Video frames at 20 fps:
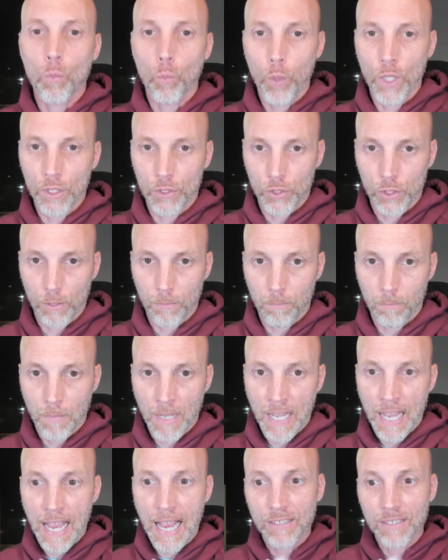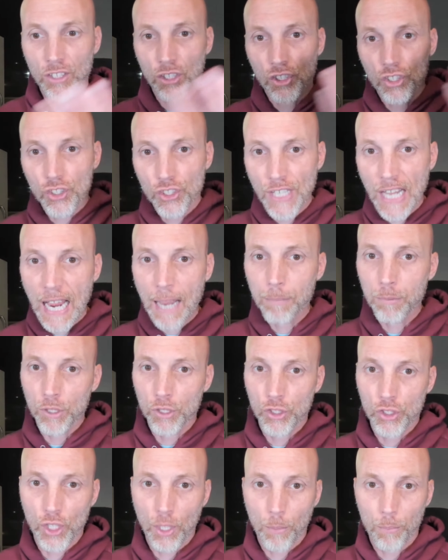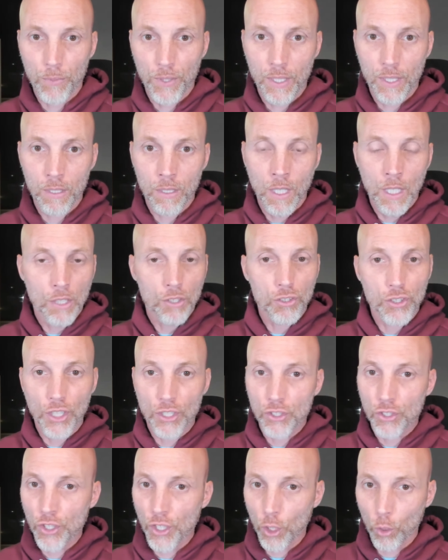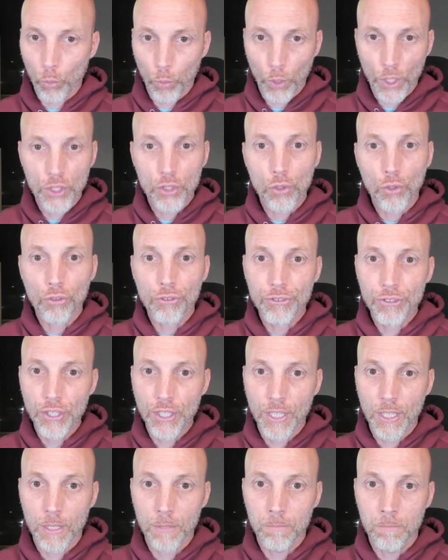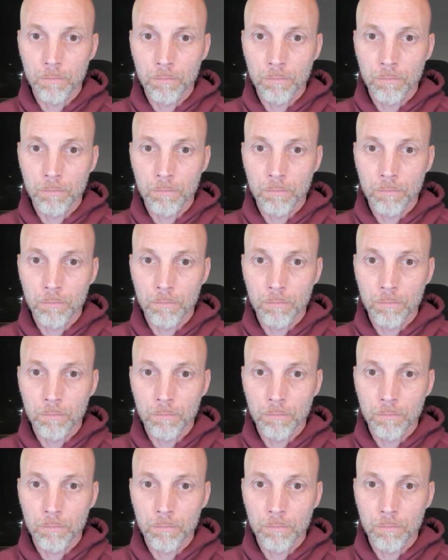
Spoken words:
wisdom, has established something since the original sin.